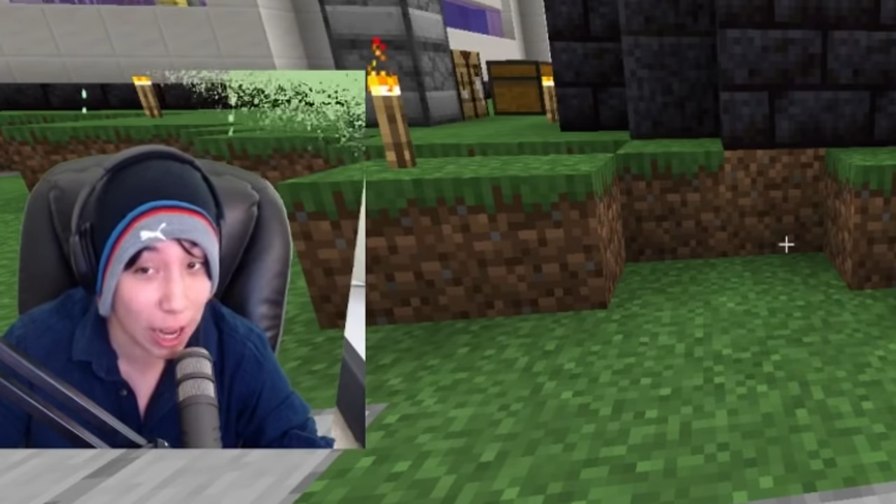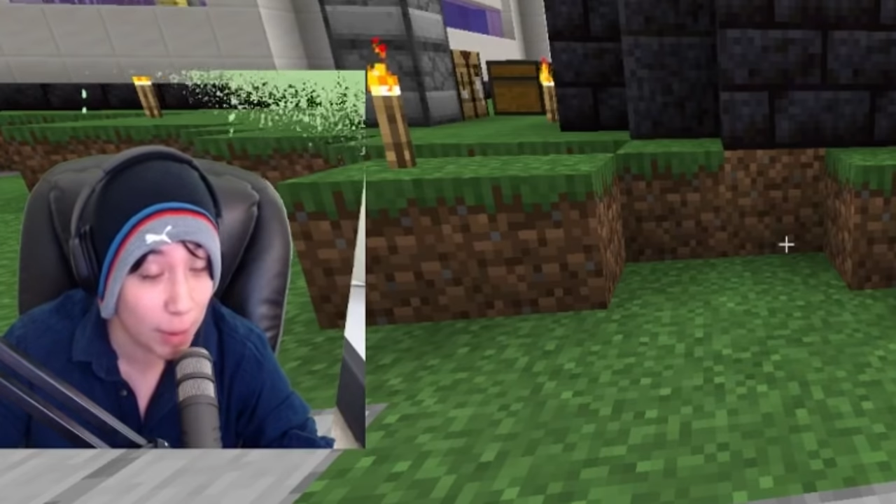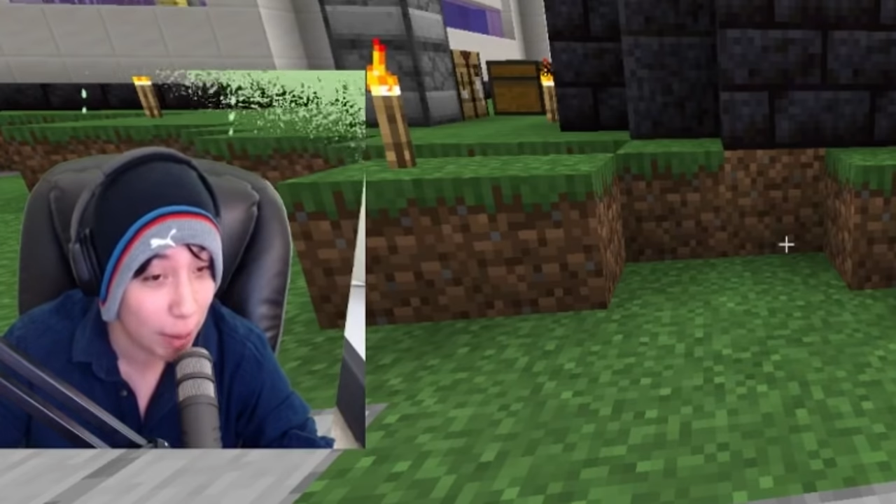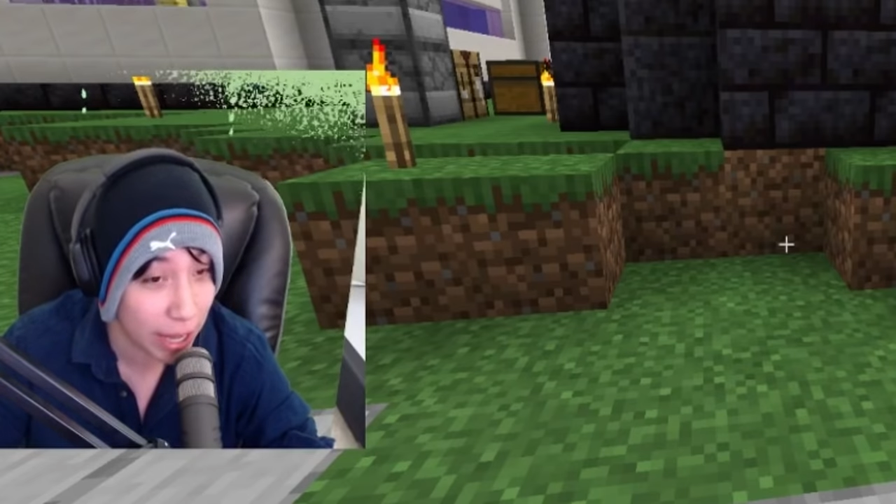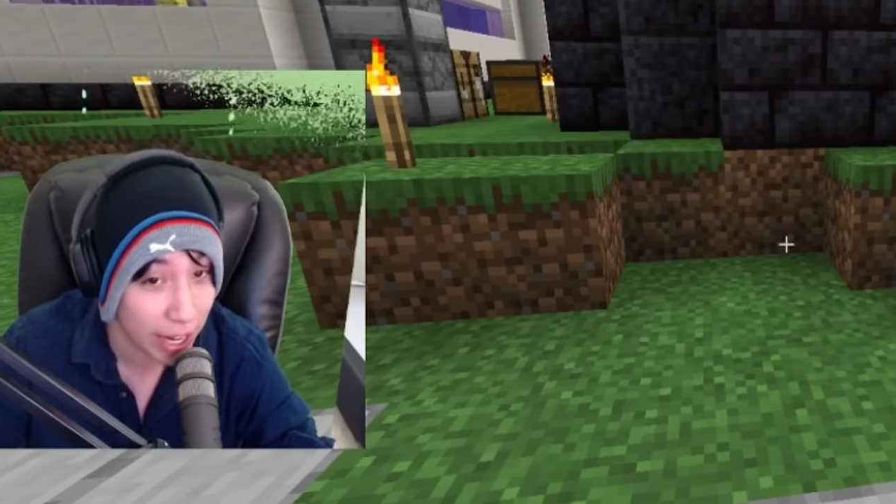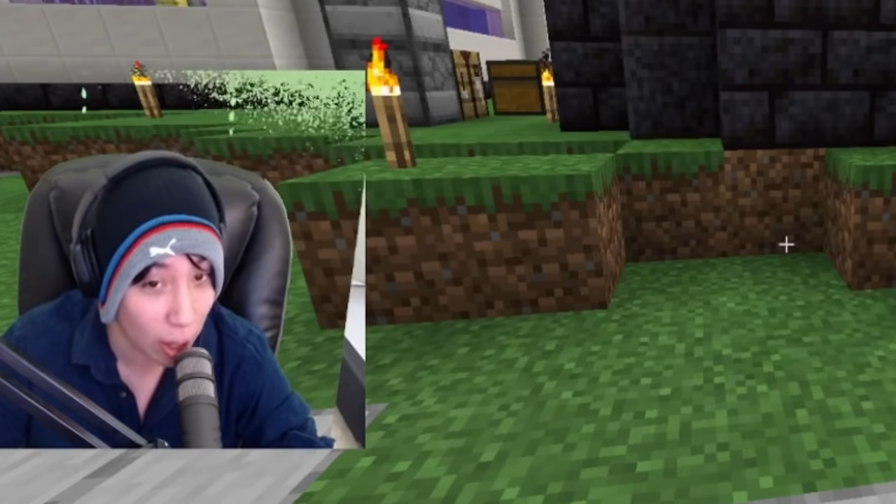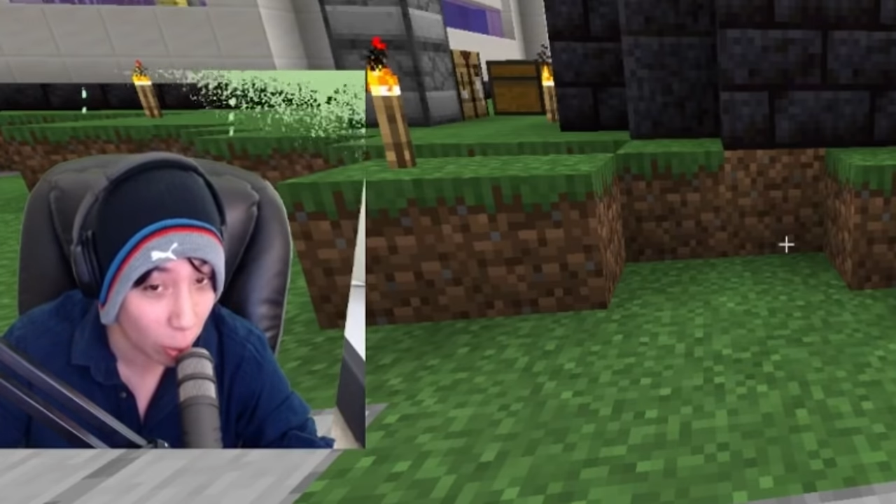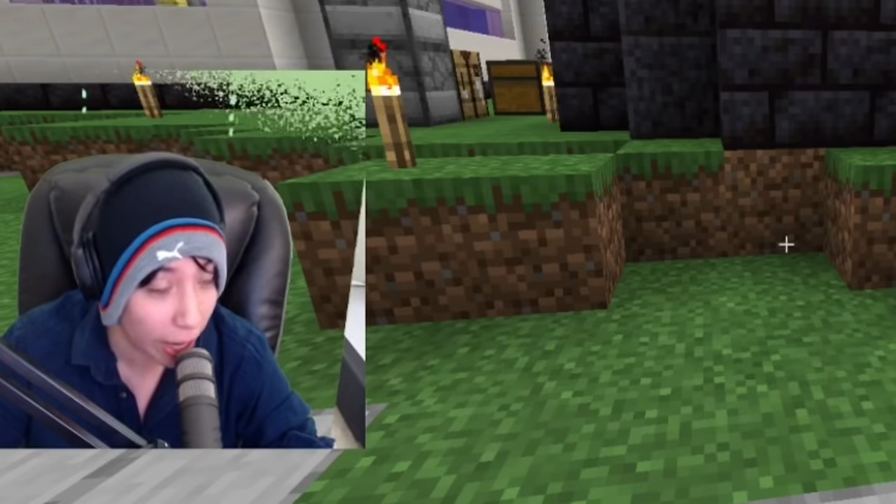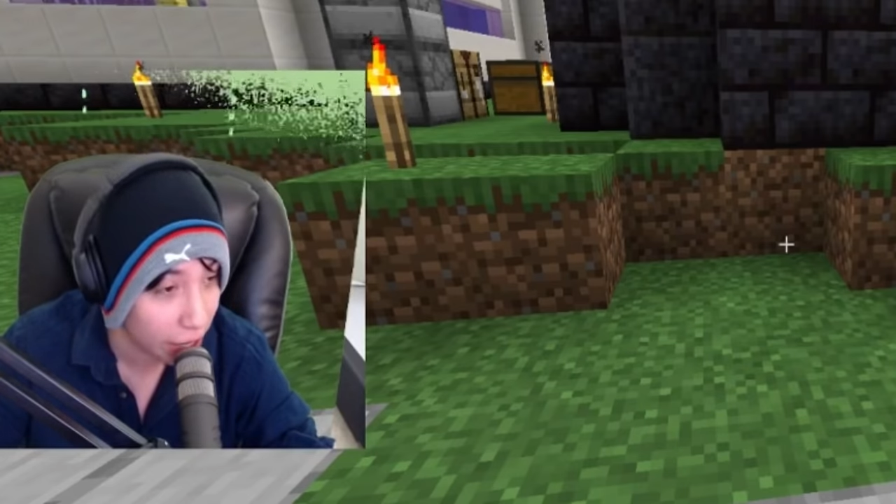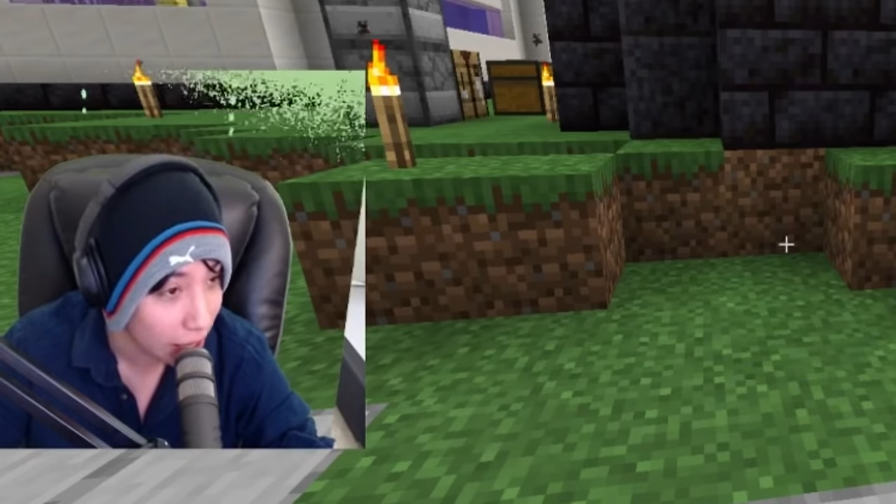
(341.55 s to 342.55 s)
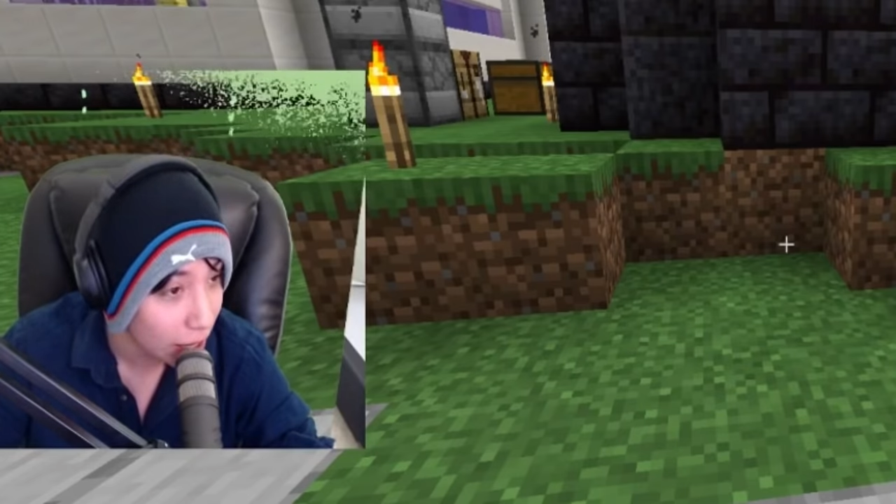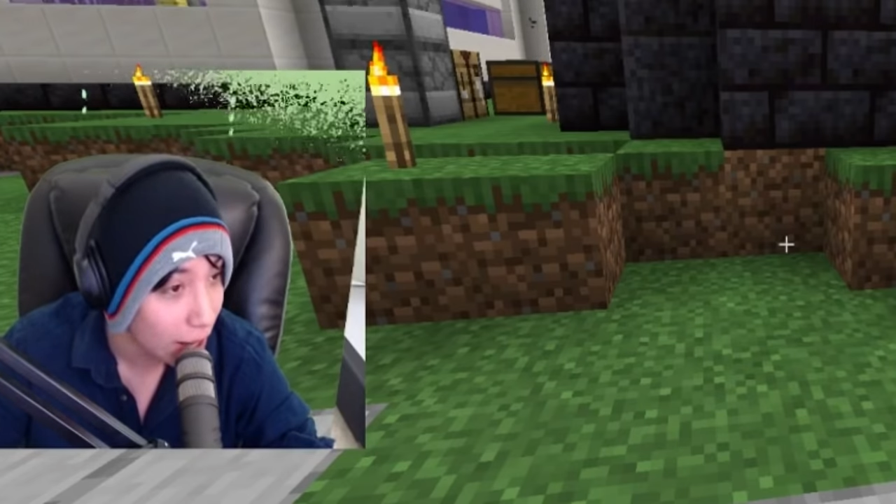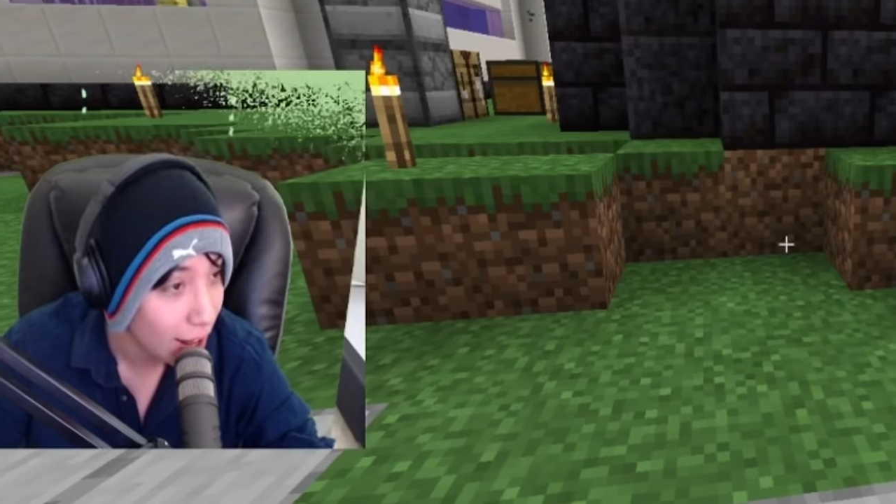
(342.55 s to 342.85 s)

on, Tommy, I'm getting a raid.